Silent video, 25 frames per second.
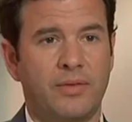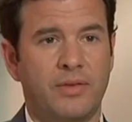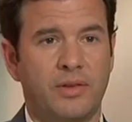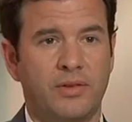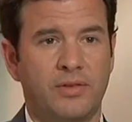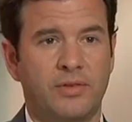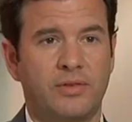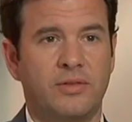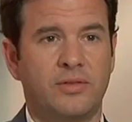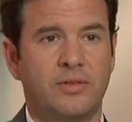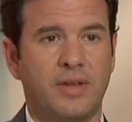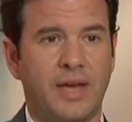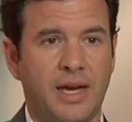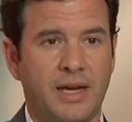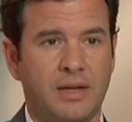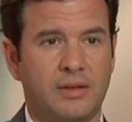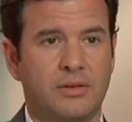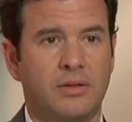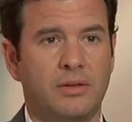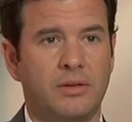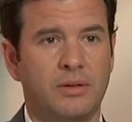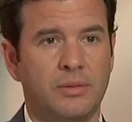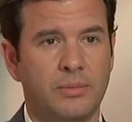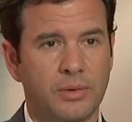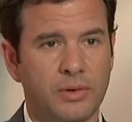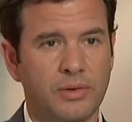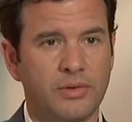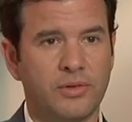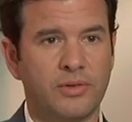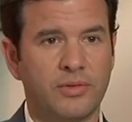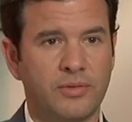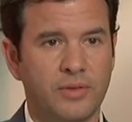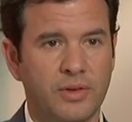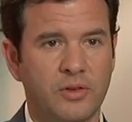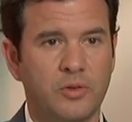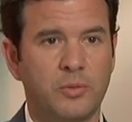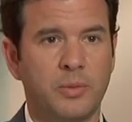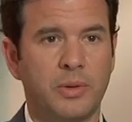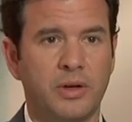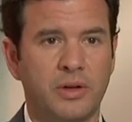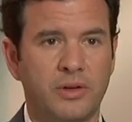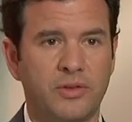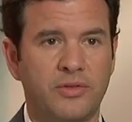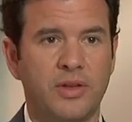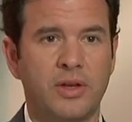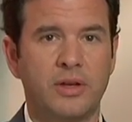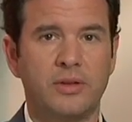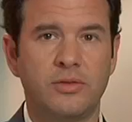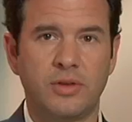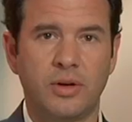this tactile immersive experience
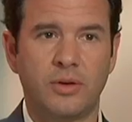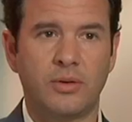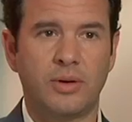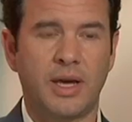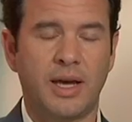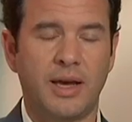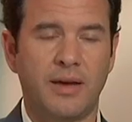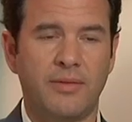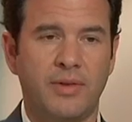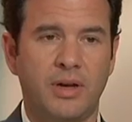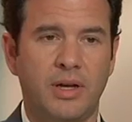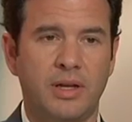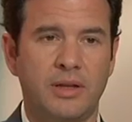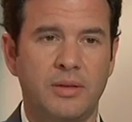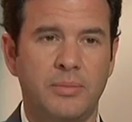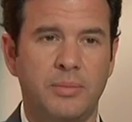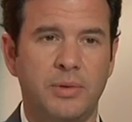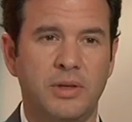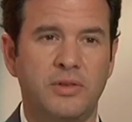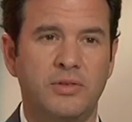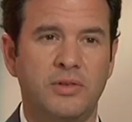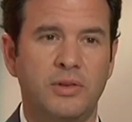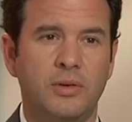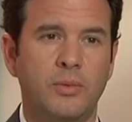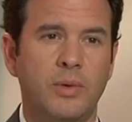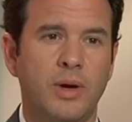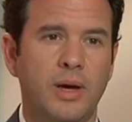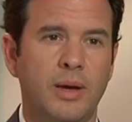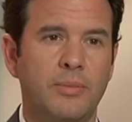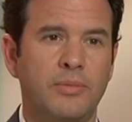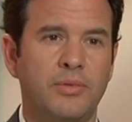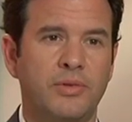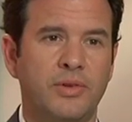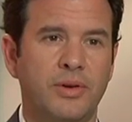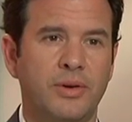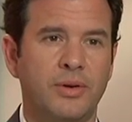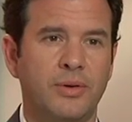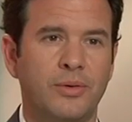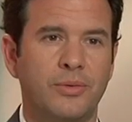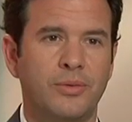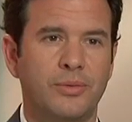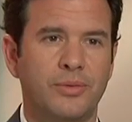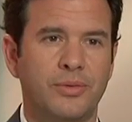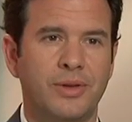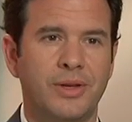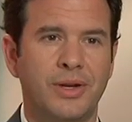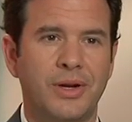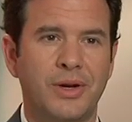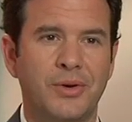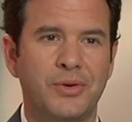that you don't have on the PC web, so
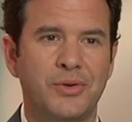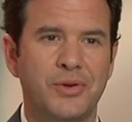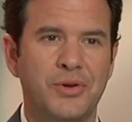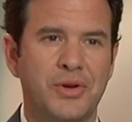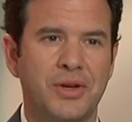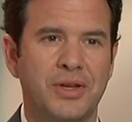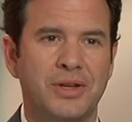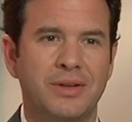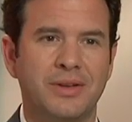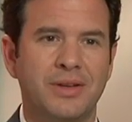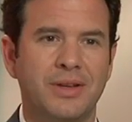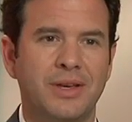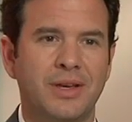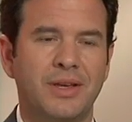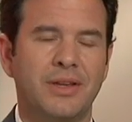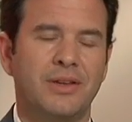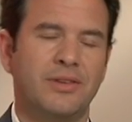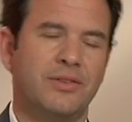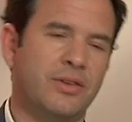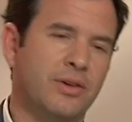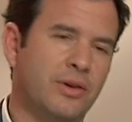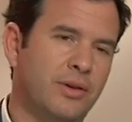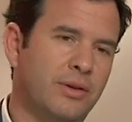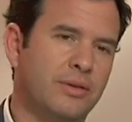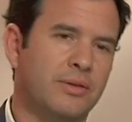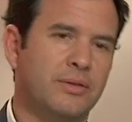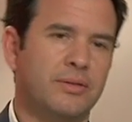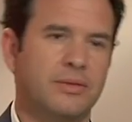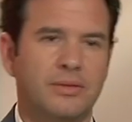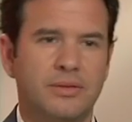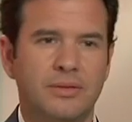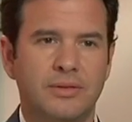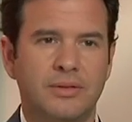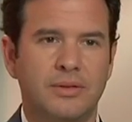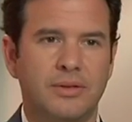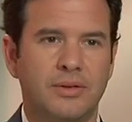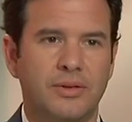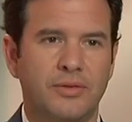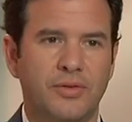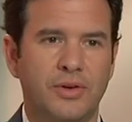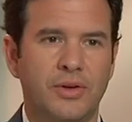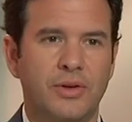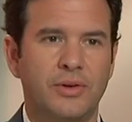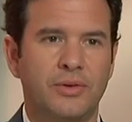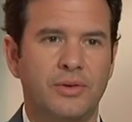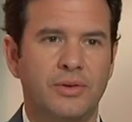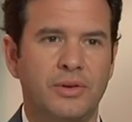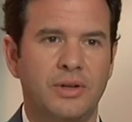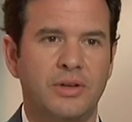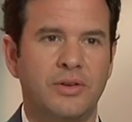you can tilt your
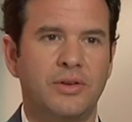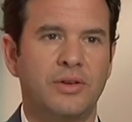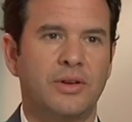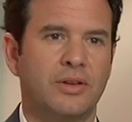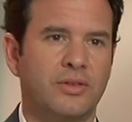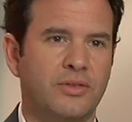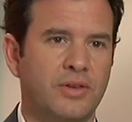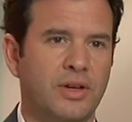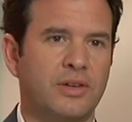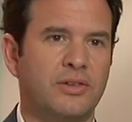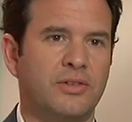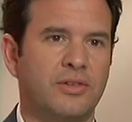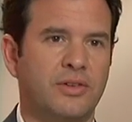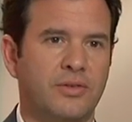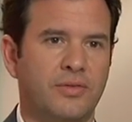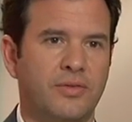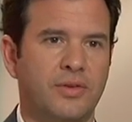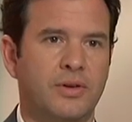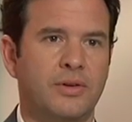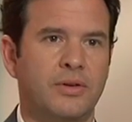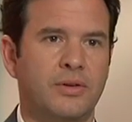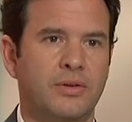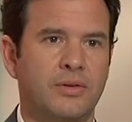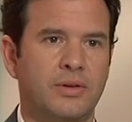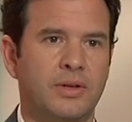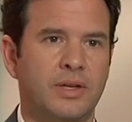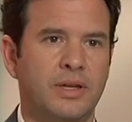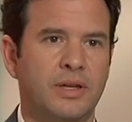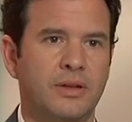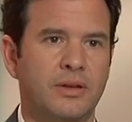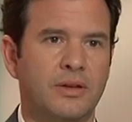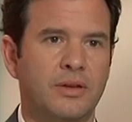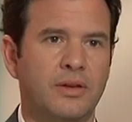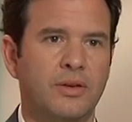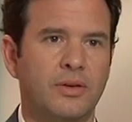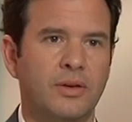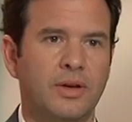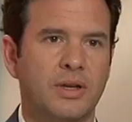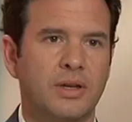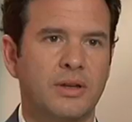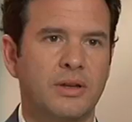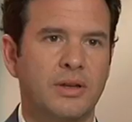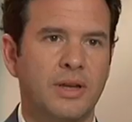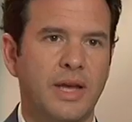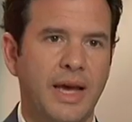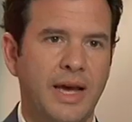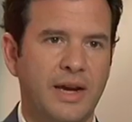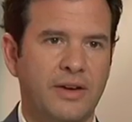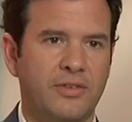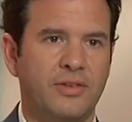phone and you can touch your phone and you can
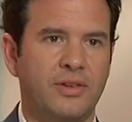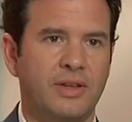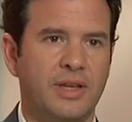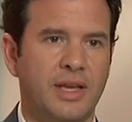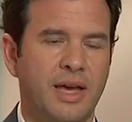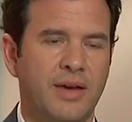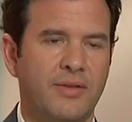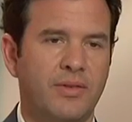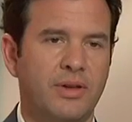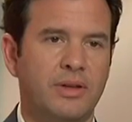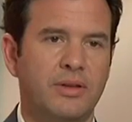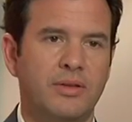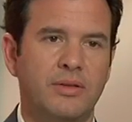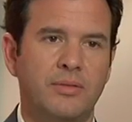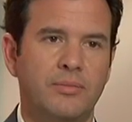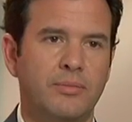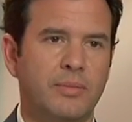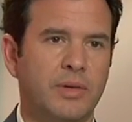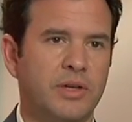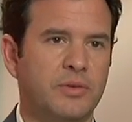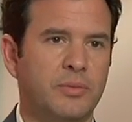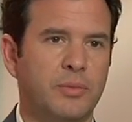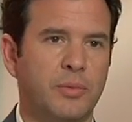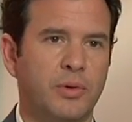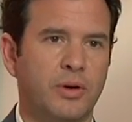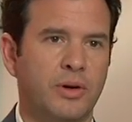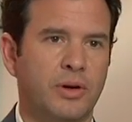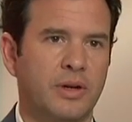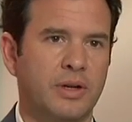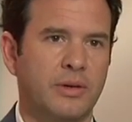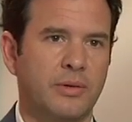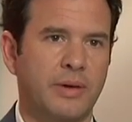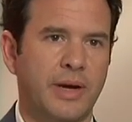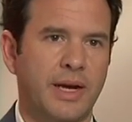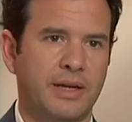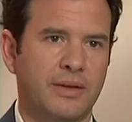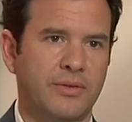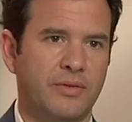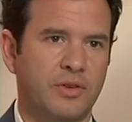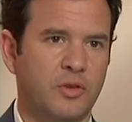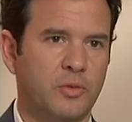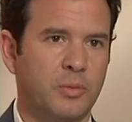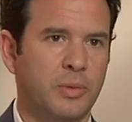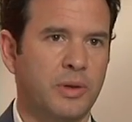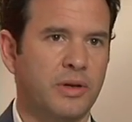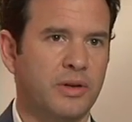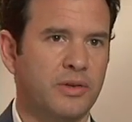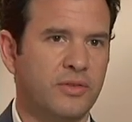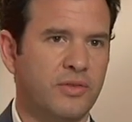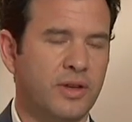actually have a much more interactive
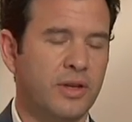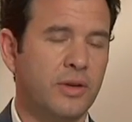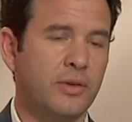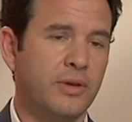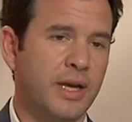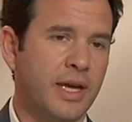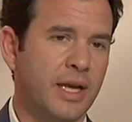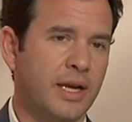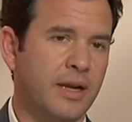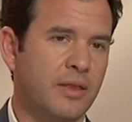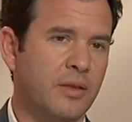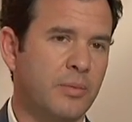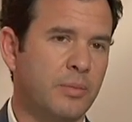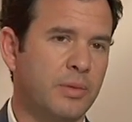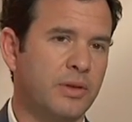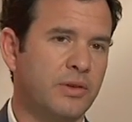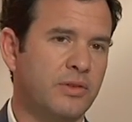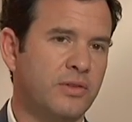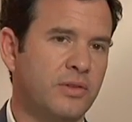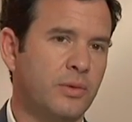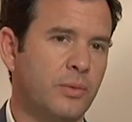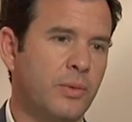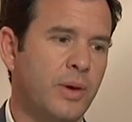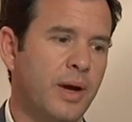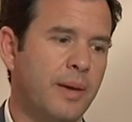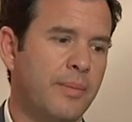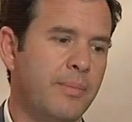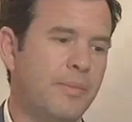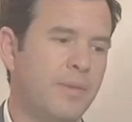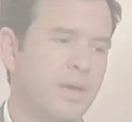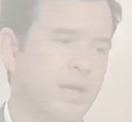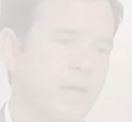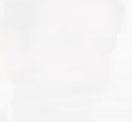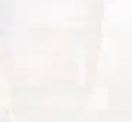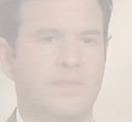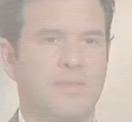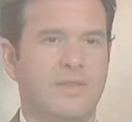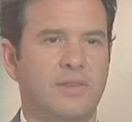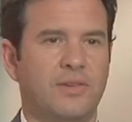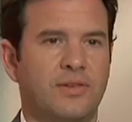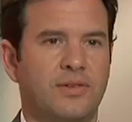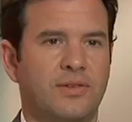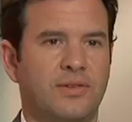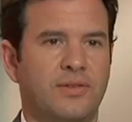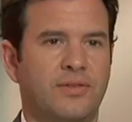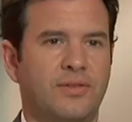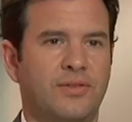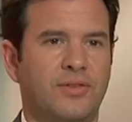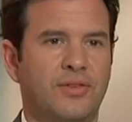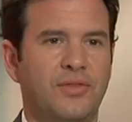experience than you can on the PC web. This
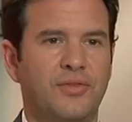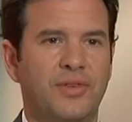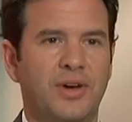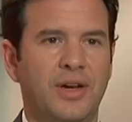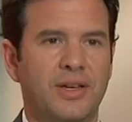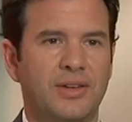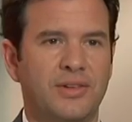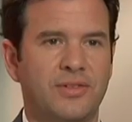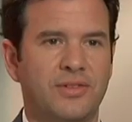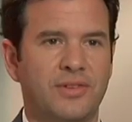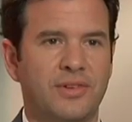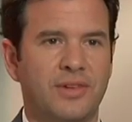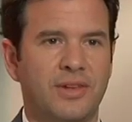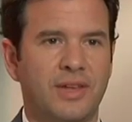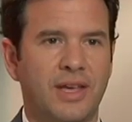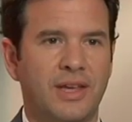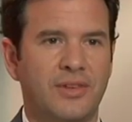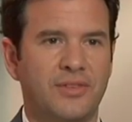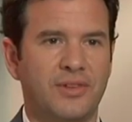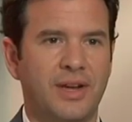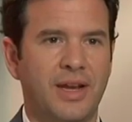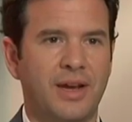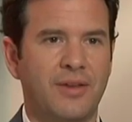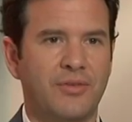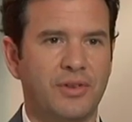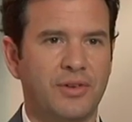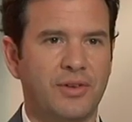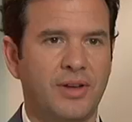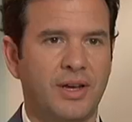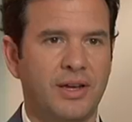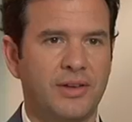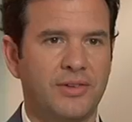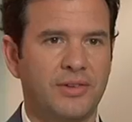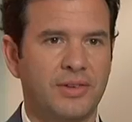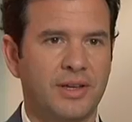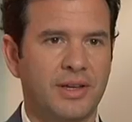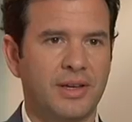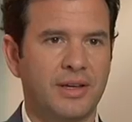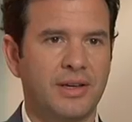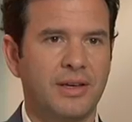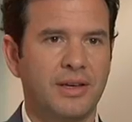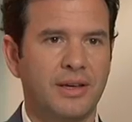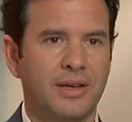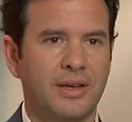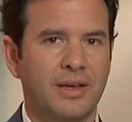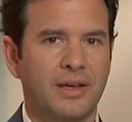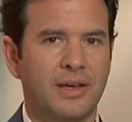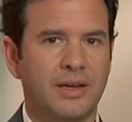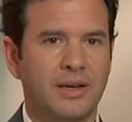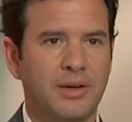device as an advertising
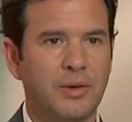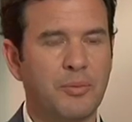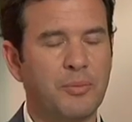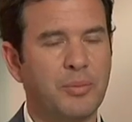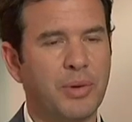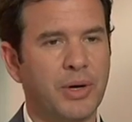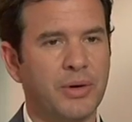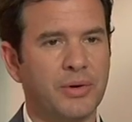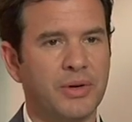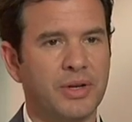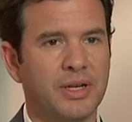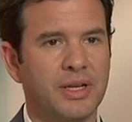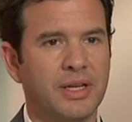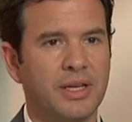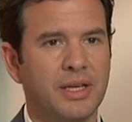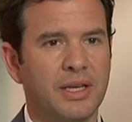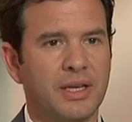component